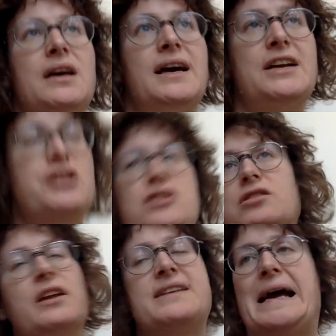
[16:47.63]
And she's just
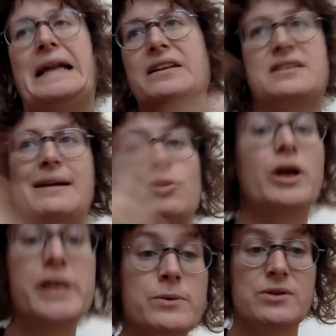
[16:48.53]
on exactly the same
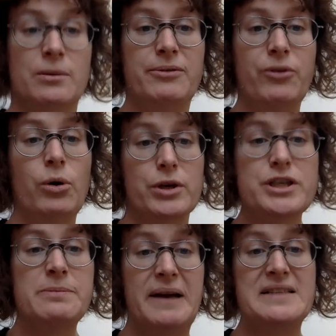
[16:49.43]
train she was on before.
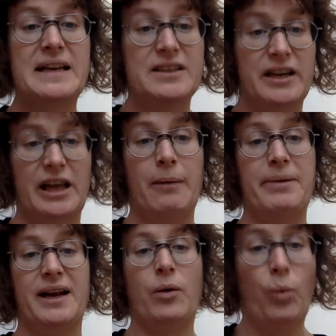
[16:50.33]
She's basically turning up
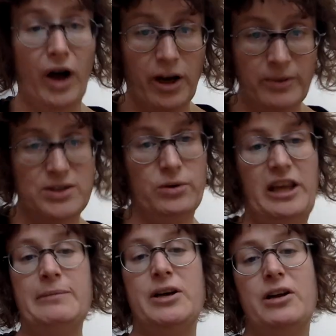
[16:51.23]
being like, why aren't we
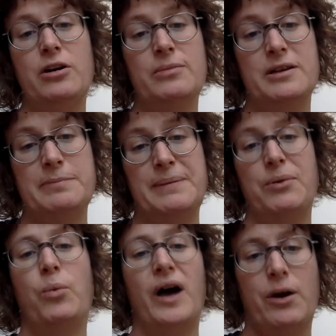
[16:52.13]
talking about homeless
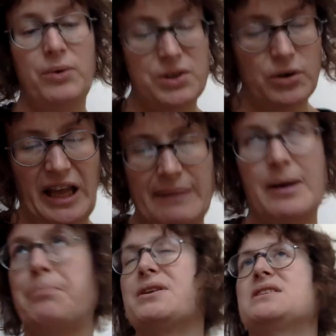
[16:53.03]
people? Why aren't we talking
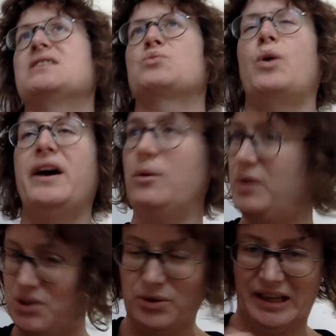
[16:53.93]
about prisoners? Why aren't we
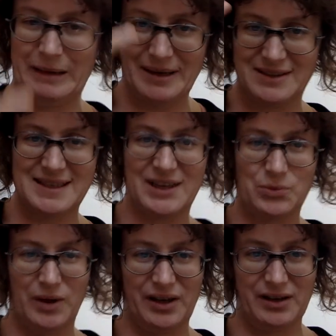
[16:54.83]
talking about sex
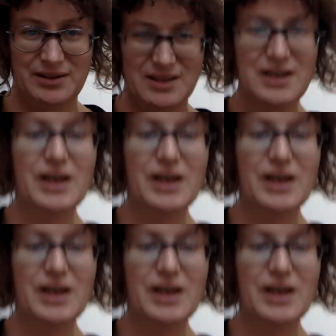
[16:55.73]
workers?